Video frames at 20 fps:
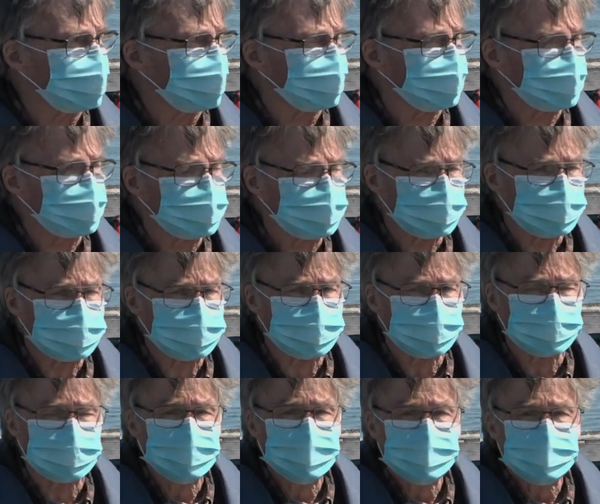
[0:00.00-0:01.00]
preferences.
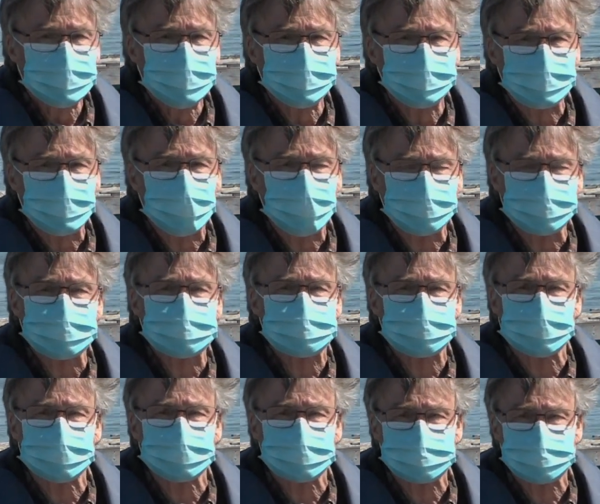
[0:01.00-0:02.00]
But if you have a
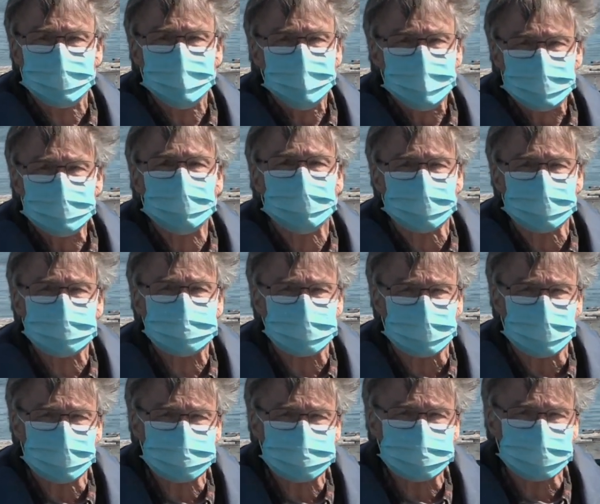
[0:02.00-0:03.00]
chance, you ought to
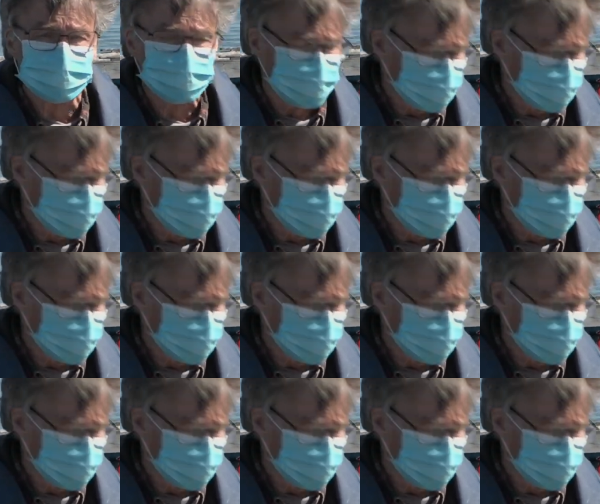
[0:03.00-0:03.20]
try some.